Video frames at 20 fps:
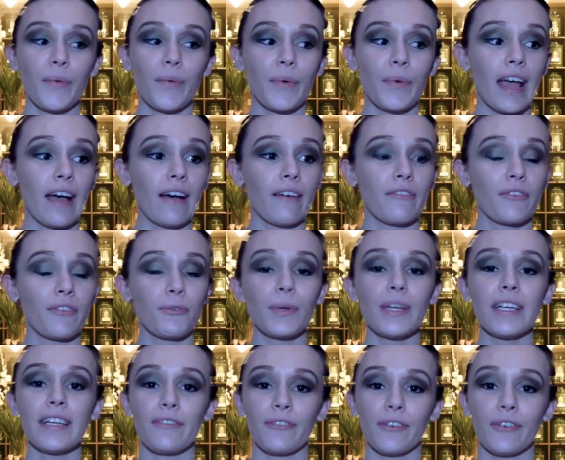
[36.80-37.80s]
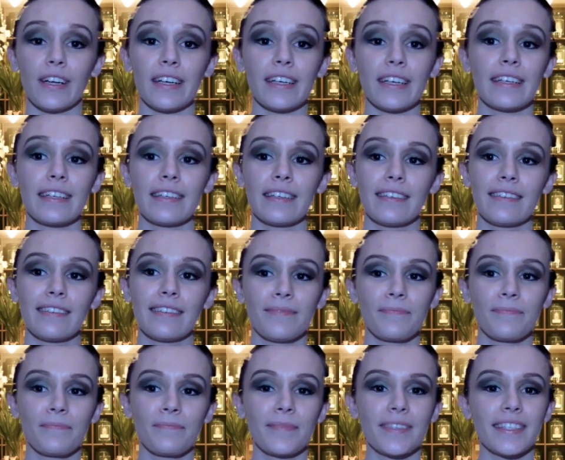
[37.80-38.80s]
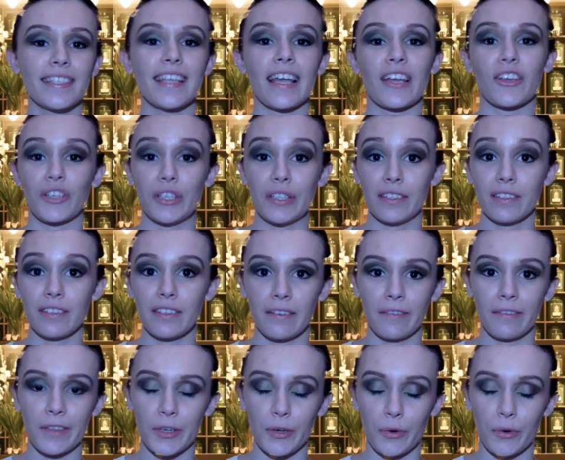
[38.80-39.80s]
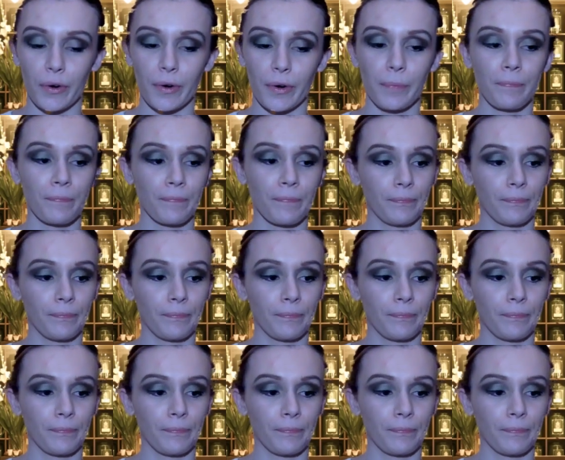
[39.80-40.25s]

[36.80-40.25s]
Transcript: We have 3 different sections of the tour.